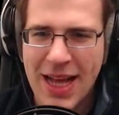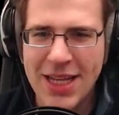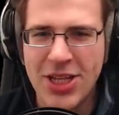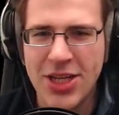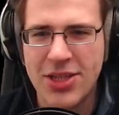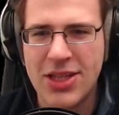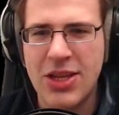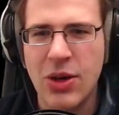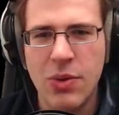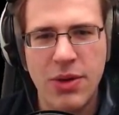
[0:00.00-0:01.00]
I just
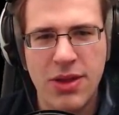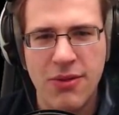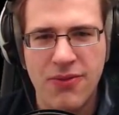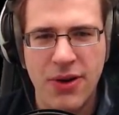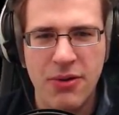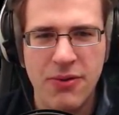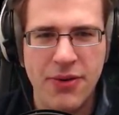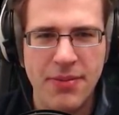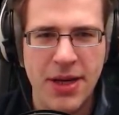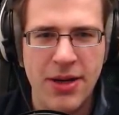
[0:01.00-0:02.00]
go with the flow
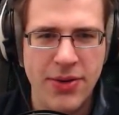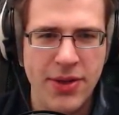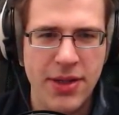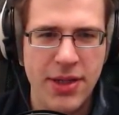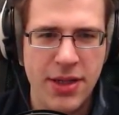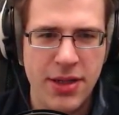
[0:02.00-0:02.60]
from now on.